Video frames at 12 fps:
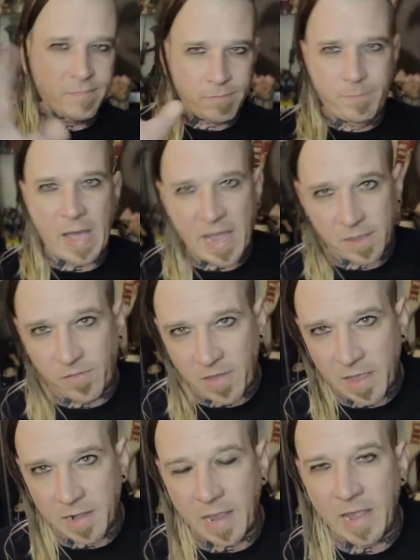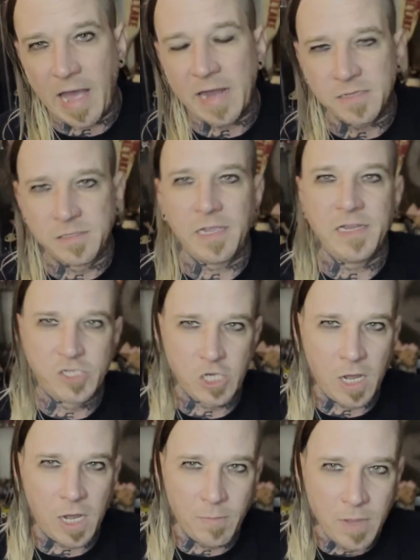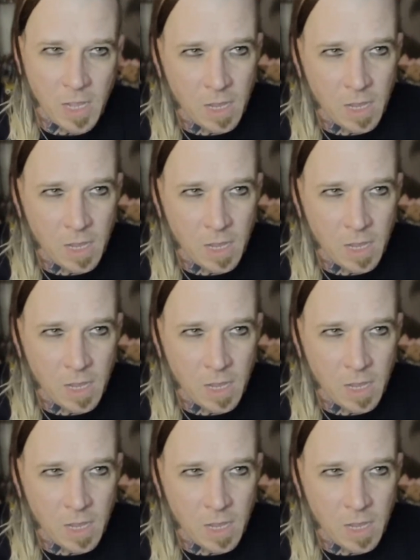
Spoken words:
back then I had a day job,